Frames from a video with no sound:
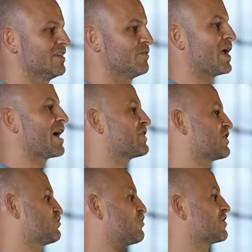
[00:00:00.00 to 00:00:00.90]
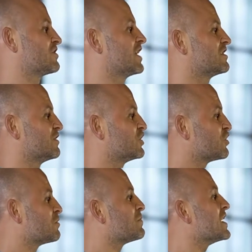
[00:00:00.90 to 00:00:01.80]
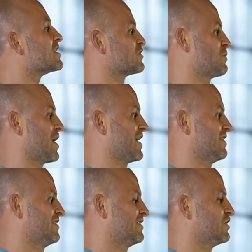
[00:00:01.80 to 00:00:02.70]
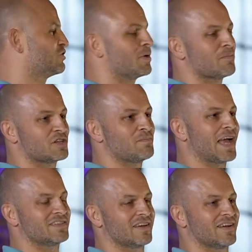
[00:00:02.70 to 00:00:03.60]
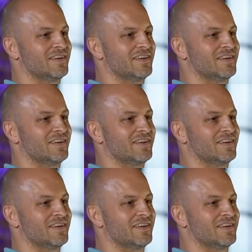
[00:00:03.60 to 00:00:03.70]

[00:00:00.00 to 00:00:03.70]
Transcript: We have that strong sense of it shouldn't be this way, it should be much better.